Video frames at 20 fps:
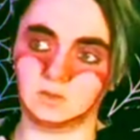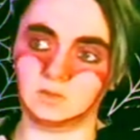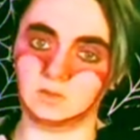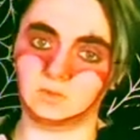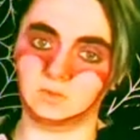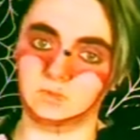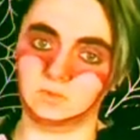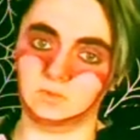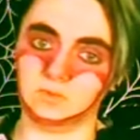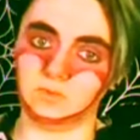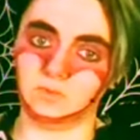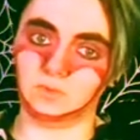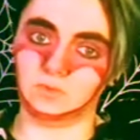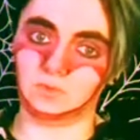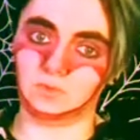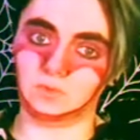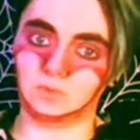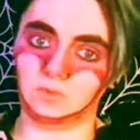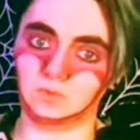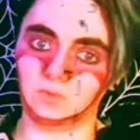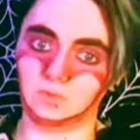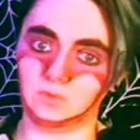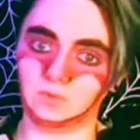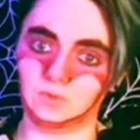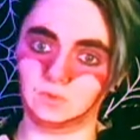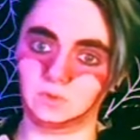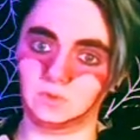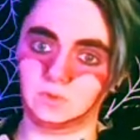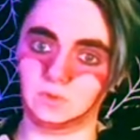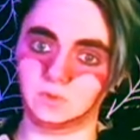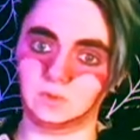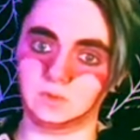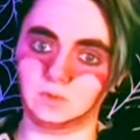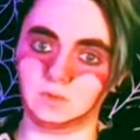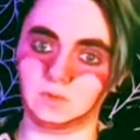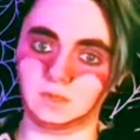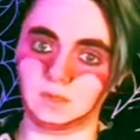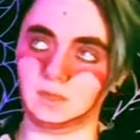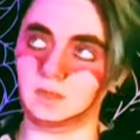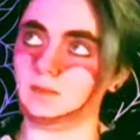Ooh,
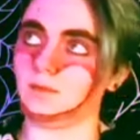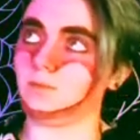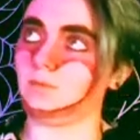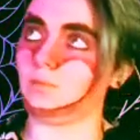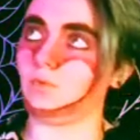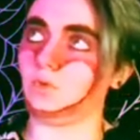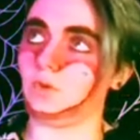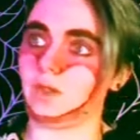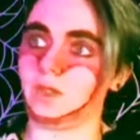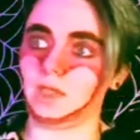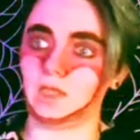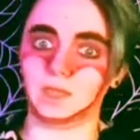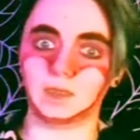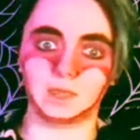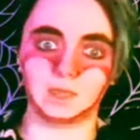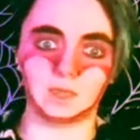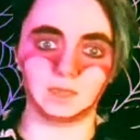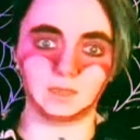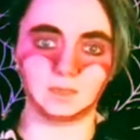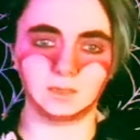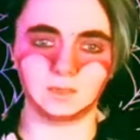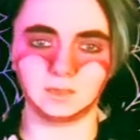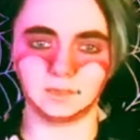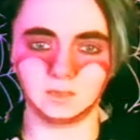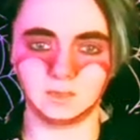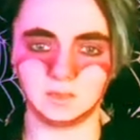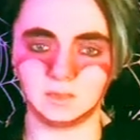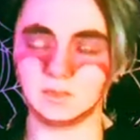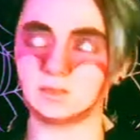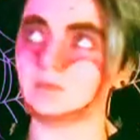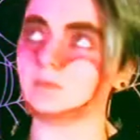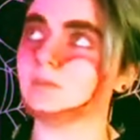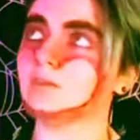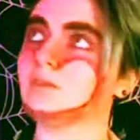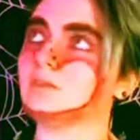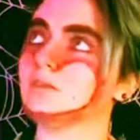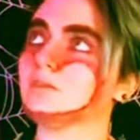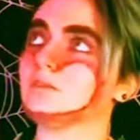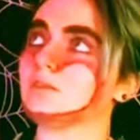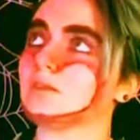pretty.
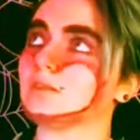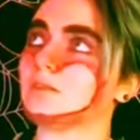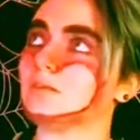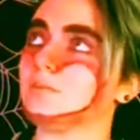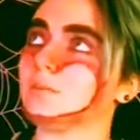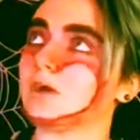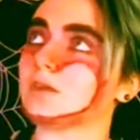Get them back to